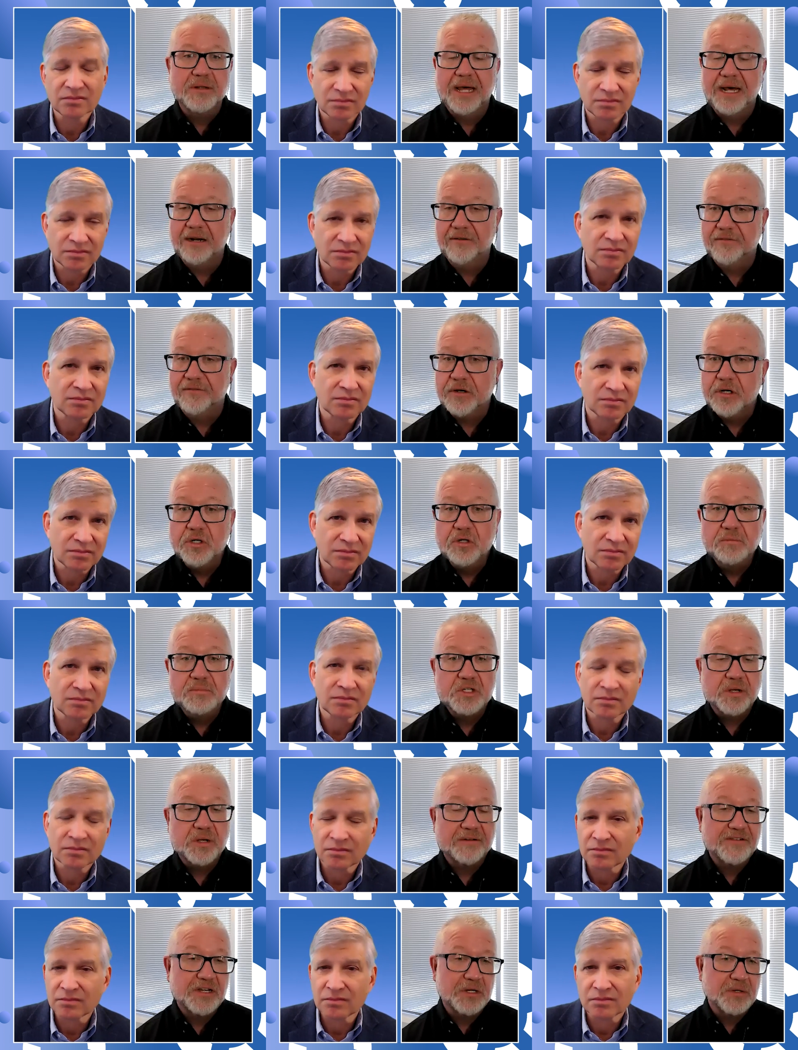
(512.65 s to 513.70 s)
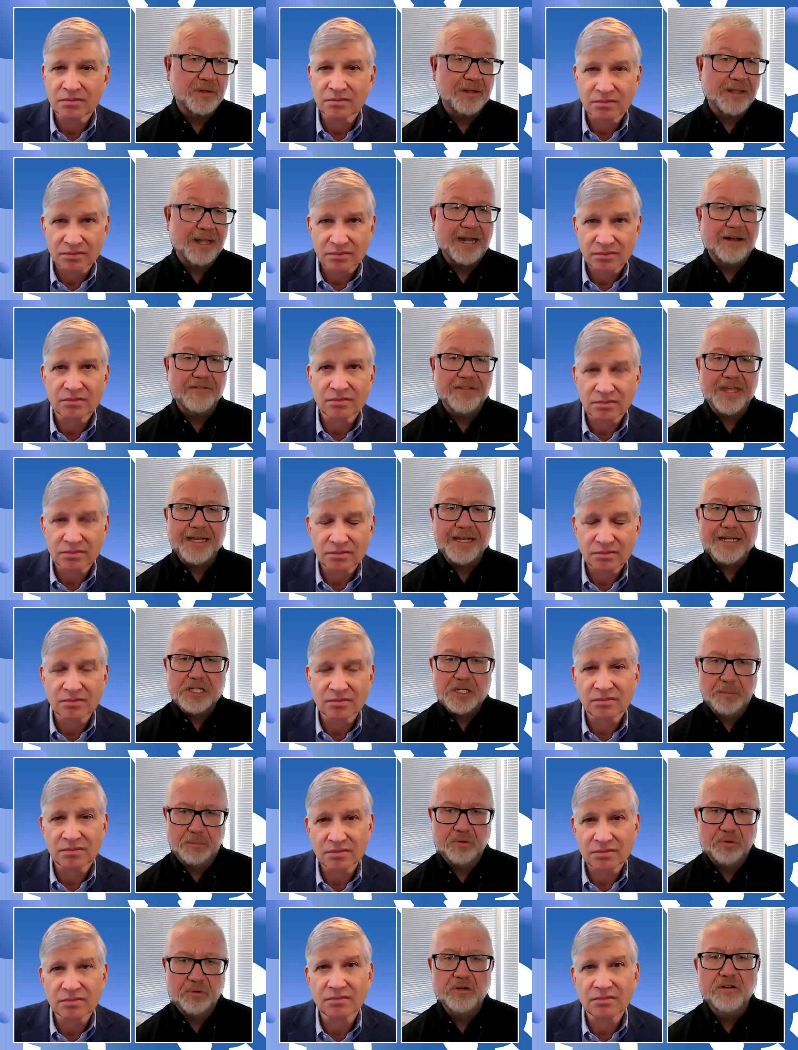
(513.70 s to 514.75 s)
Speaker 1: through a lot of hoops. You have to do a lot of
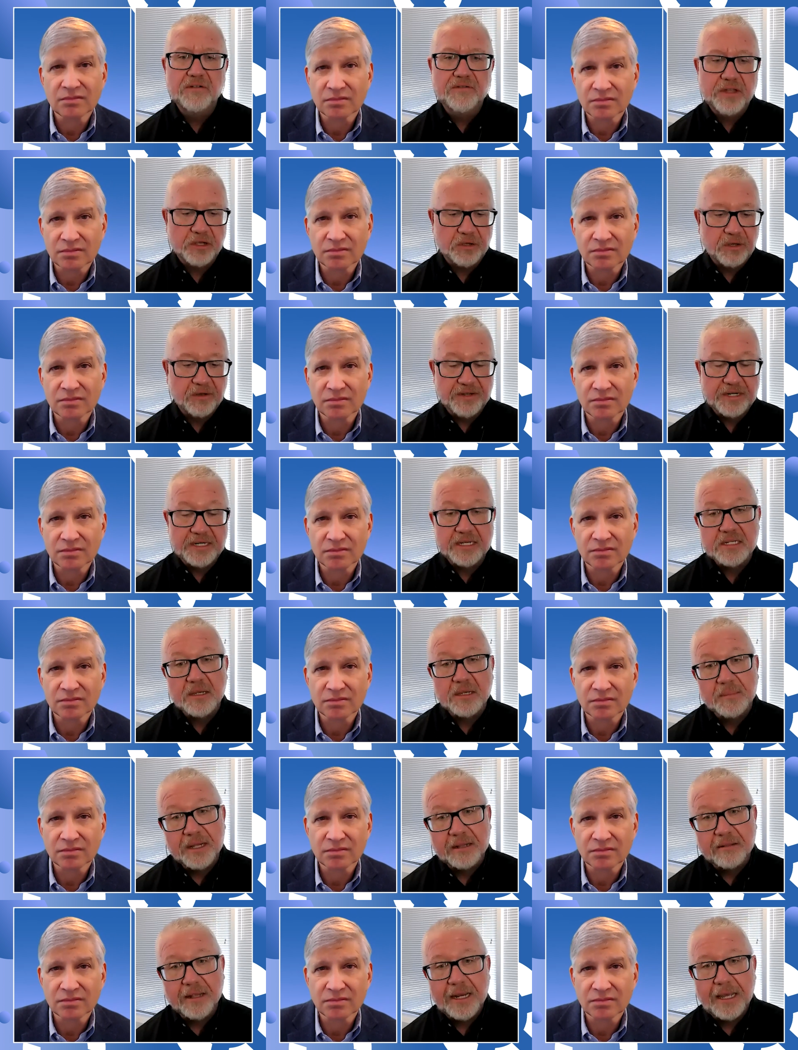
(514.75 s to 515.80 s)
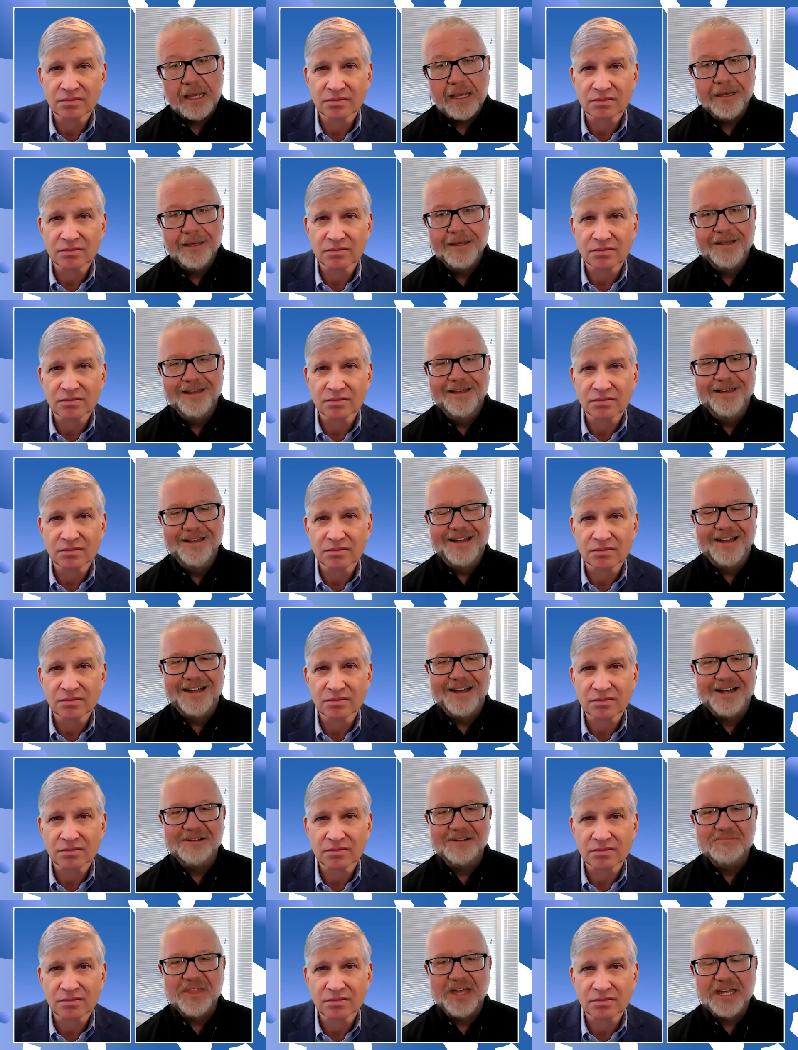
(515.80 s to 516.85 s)
things to prove that you have a disability,
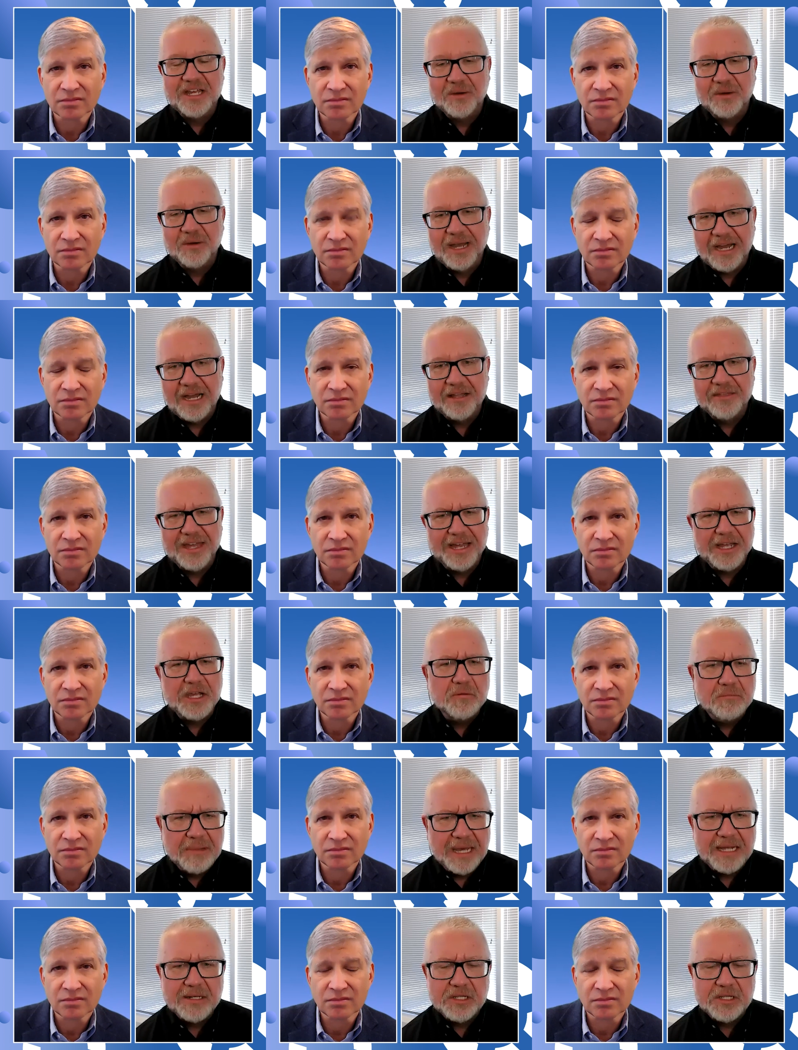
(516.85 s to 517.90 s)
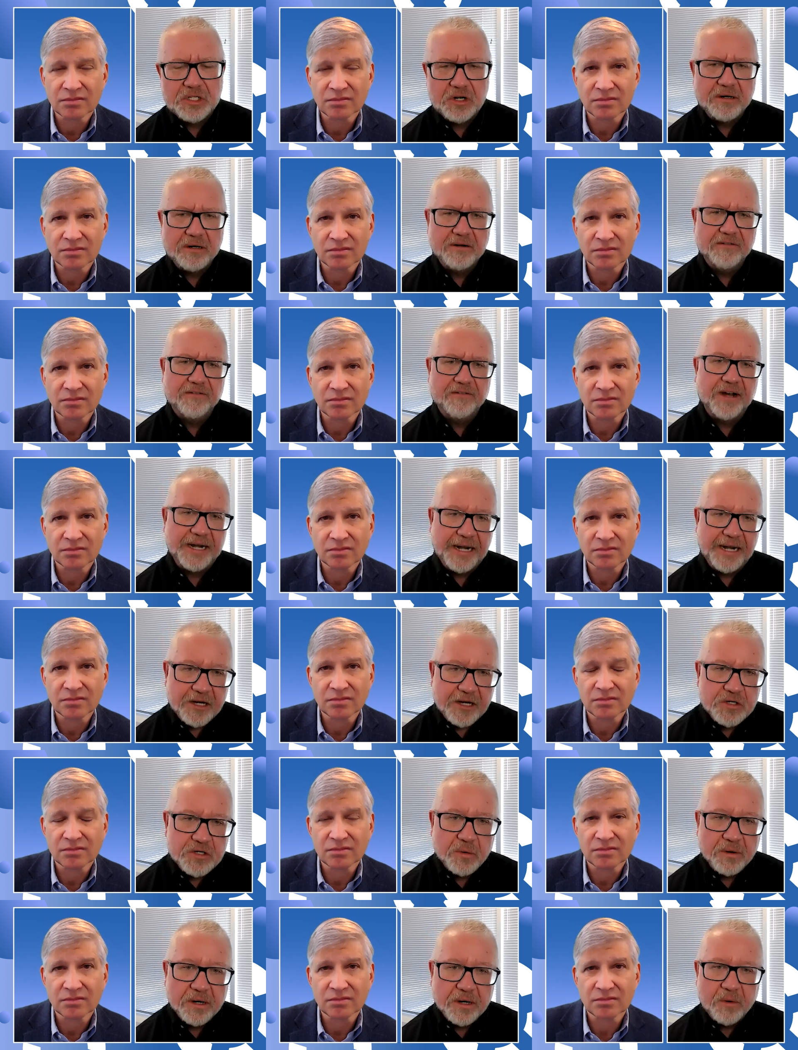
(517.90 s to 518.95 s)
um, that you have that you meet certain
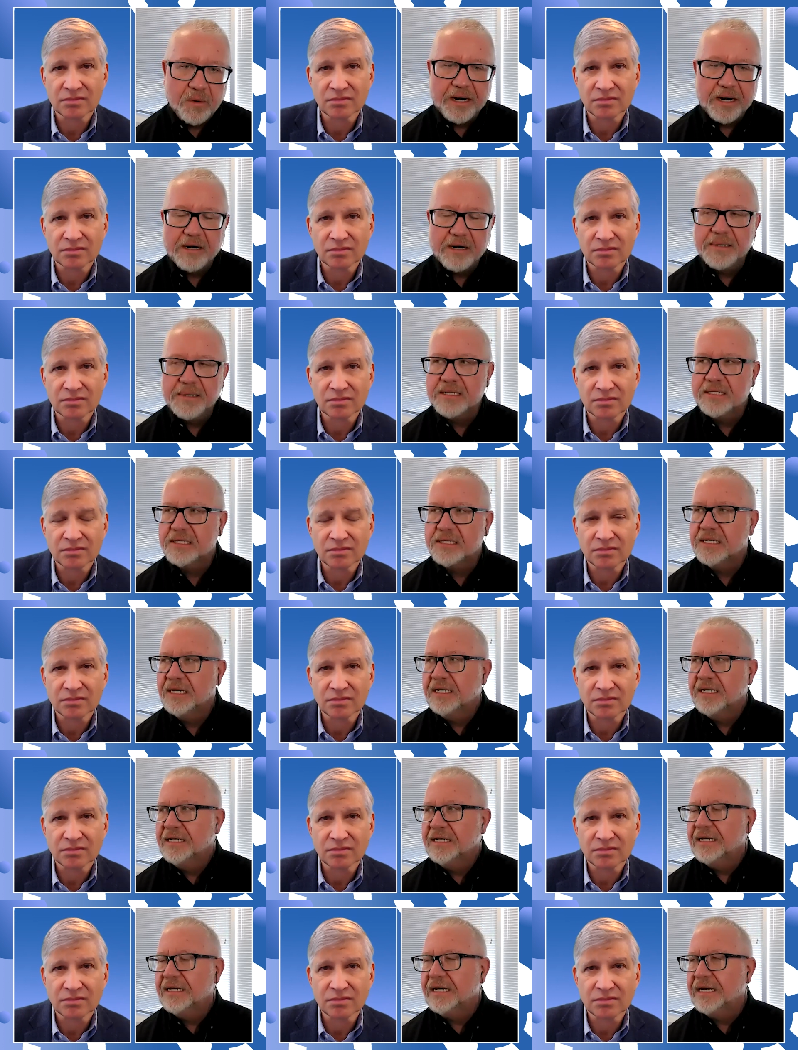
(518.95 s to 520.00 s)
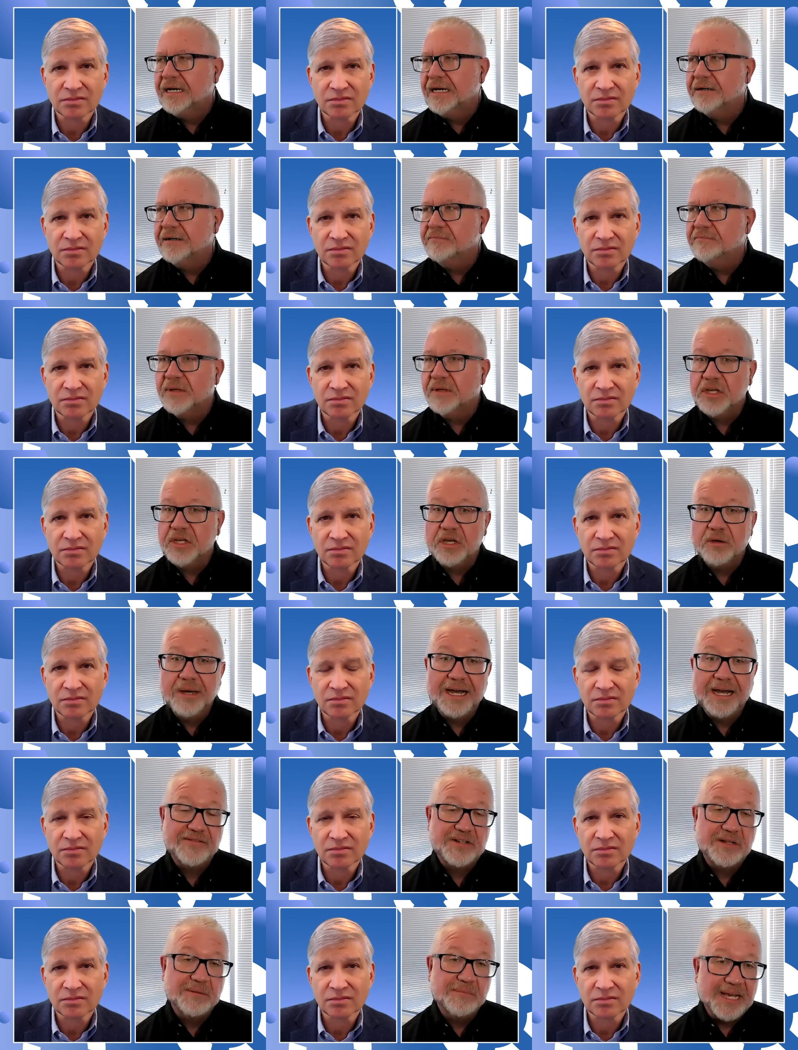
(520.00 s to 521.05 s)
financial requirements. Um, you
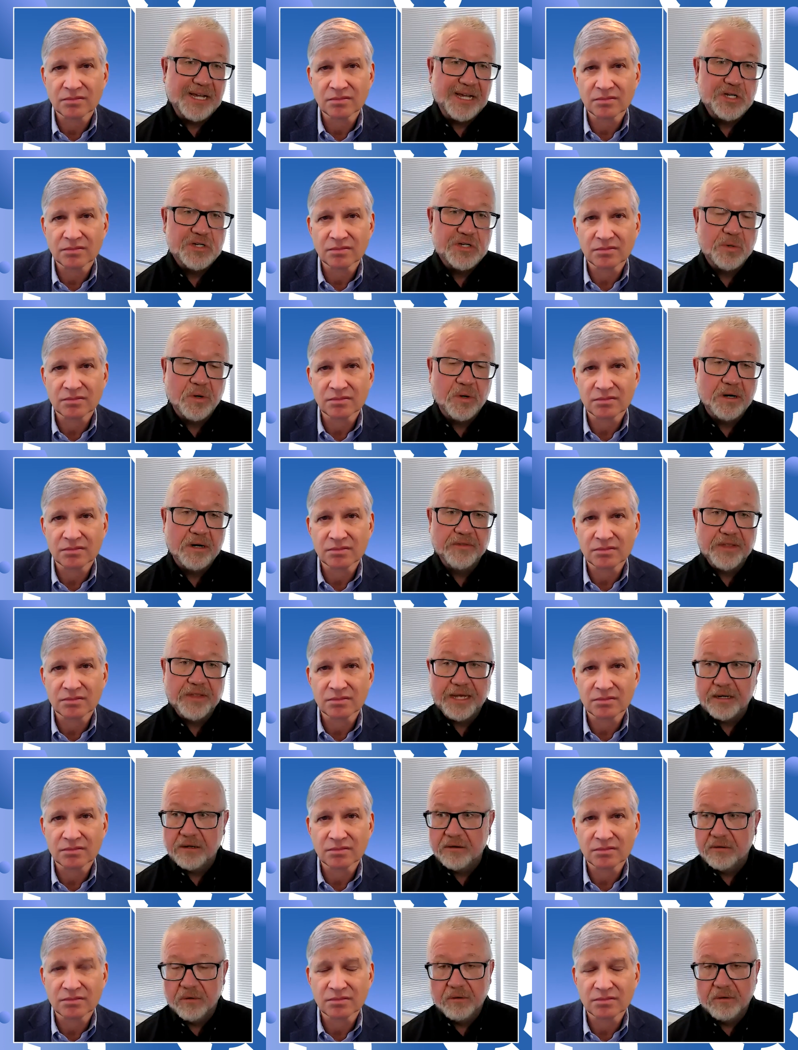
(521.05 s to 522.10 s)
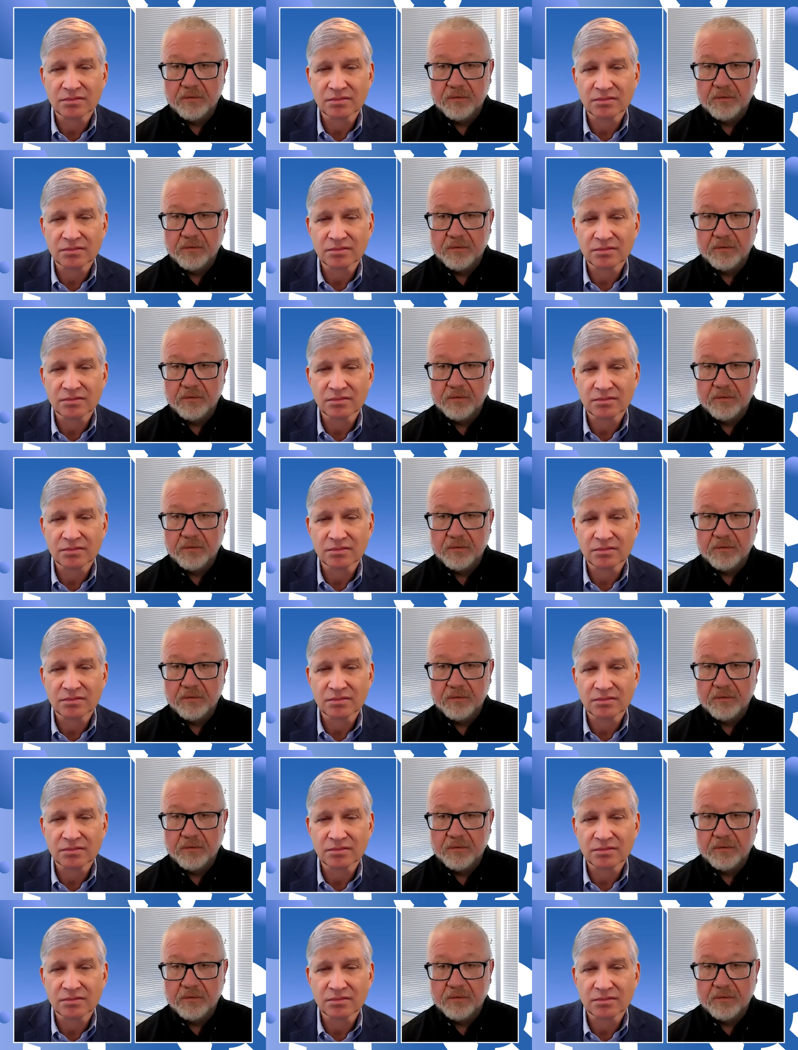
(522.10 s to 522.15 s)
have to make sure that